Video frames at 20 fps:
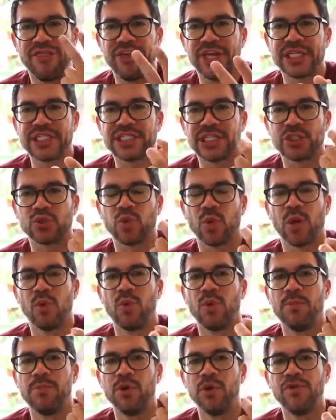This is
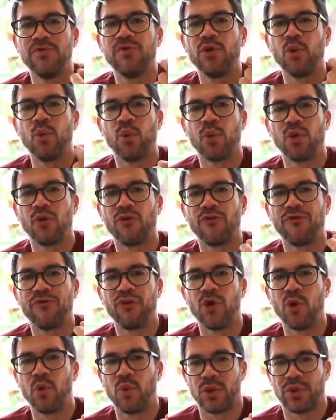what will move the world
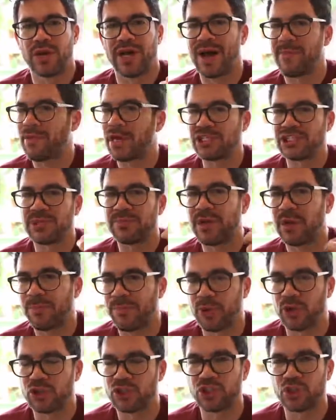forward. I'm not talking
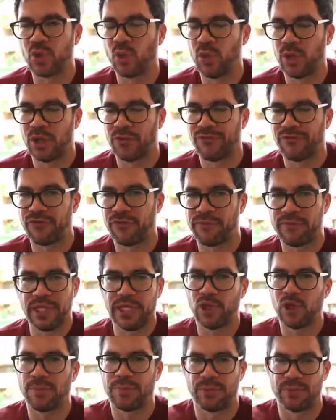about personal wealth for
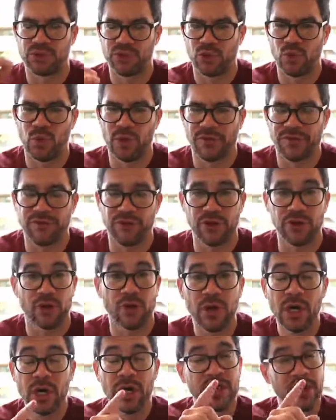me or personal wealth for
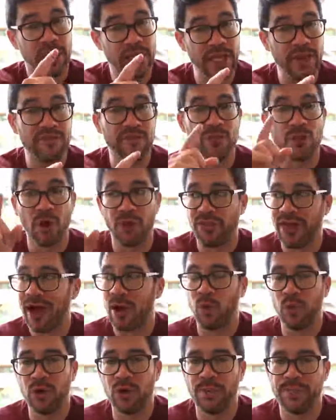you, even though
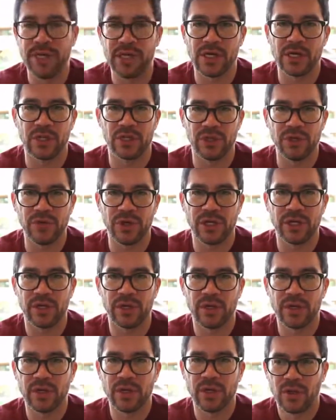that will be included.
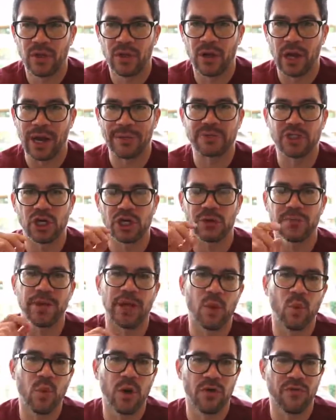I'm talking
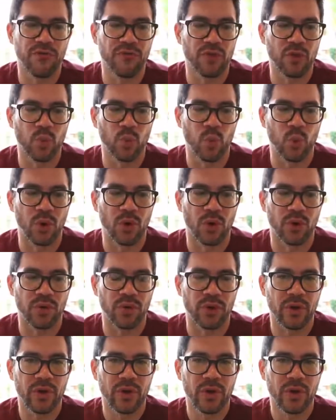about wealth for the world.